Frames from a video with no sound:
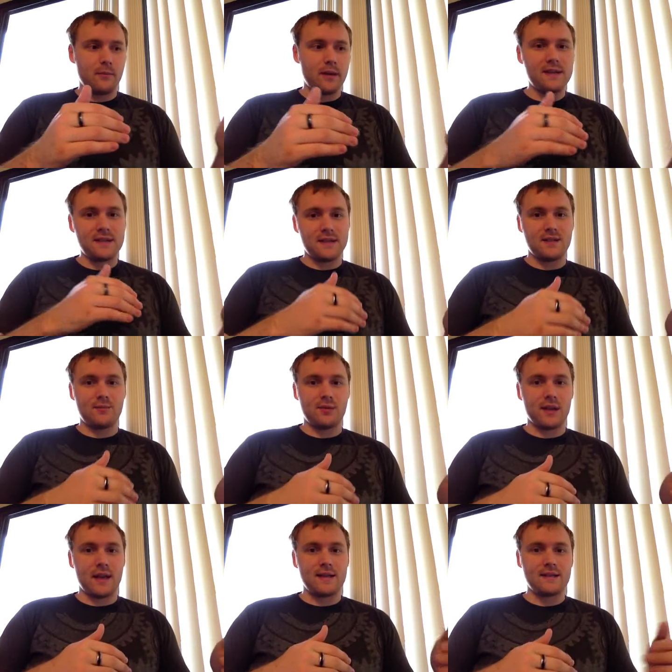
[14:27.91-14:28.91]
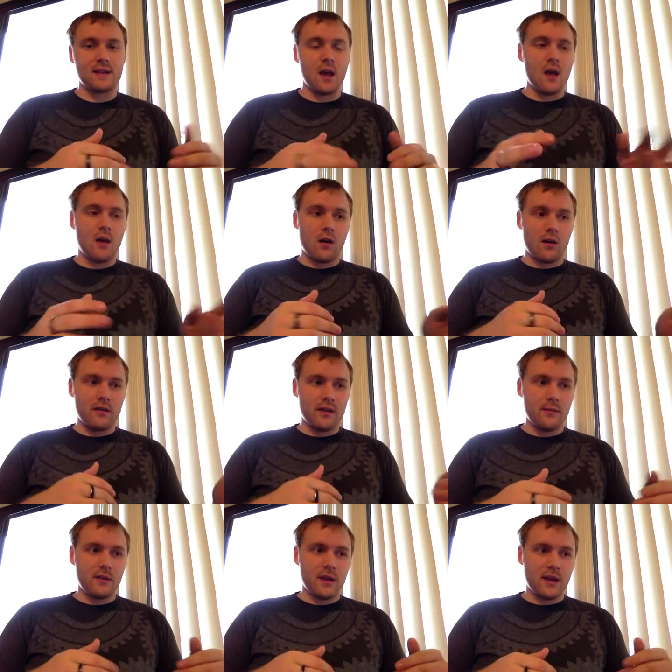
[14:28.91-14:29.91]
pieces in place, all the
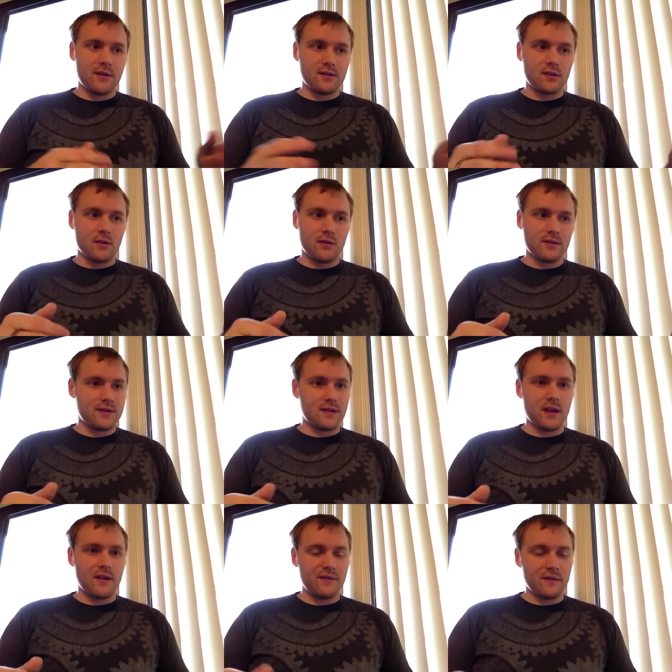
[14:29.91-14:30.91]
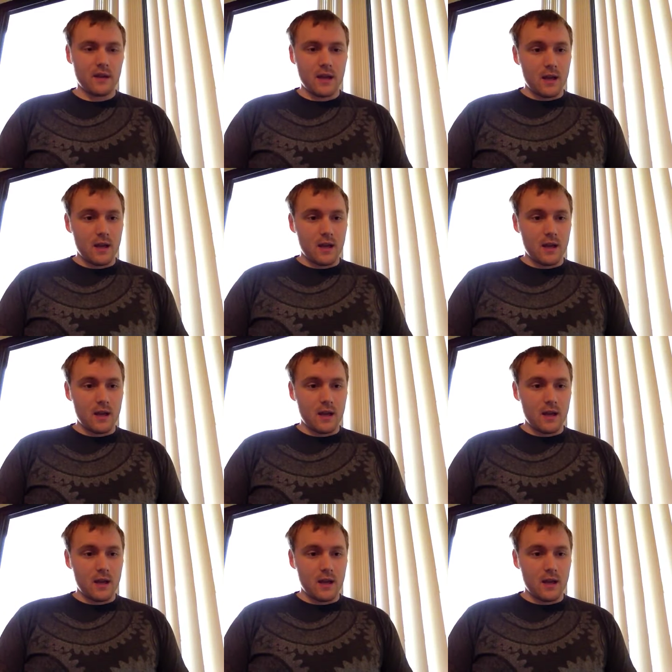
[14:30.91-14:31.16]
emulators, all the stuff.